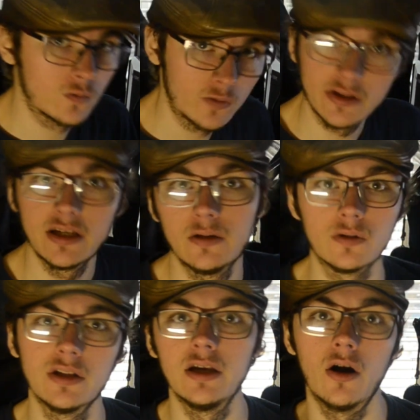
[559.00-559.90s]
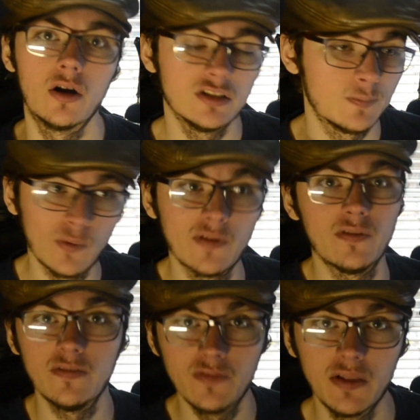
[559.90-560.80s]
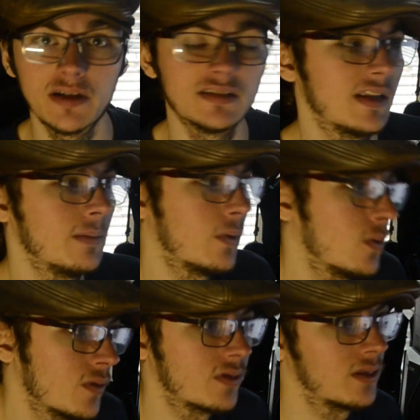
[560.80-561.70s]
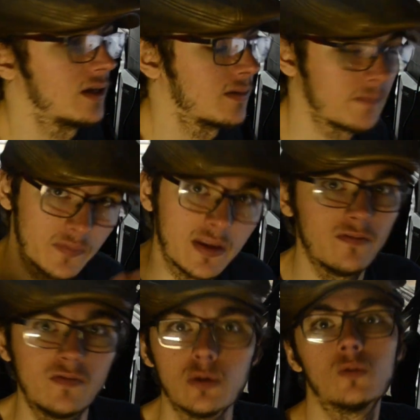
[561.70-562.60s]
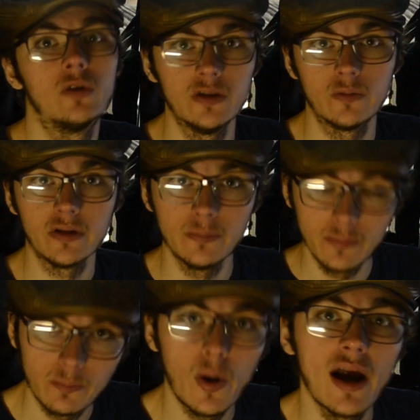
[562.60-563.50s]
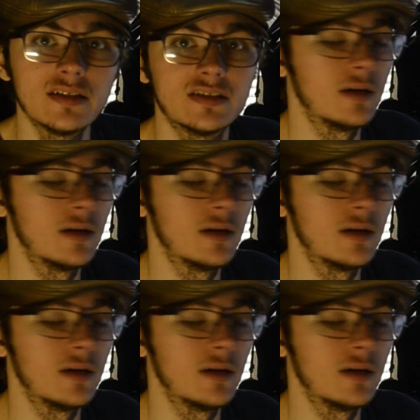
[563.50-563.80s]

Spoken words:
really, really hurts both of their feelings, and they both, feel really, really depressed and